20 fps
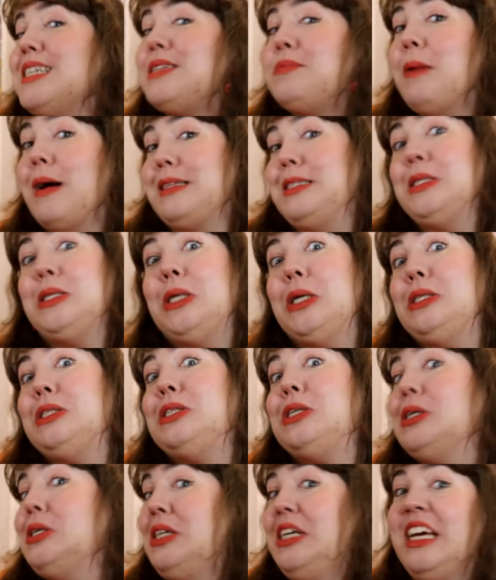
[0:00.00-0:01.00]
expecting
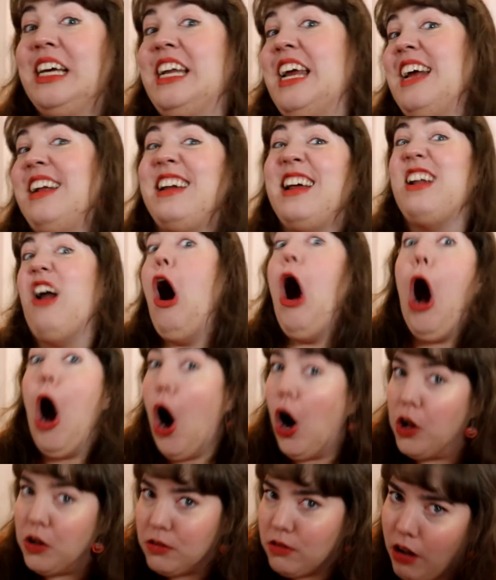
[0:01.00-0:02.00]
to get in at
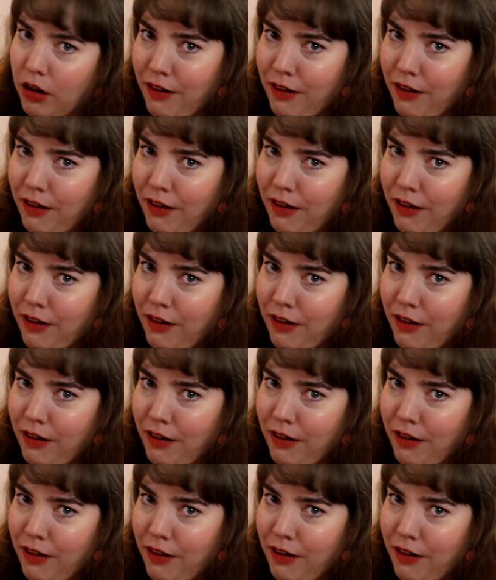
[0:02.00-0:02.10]
all.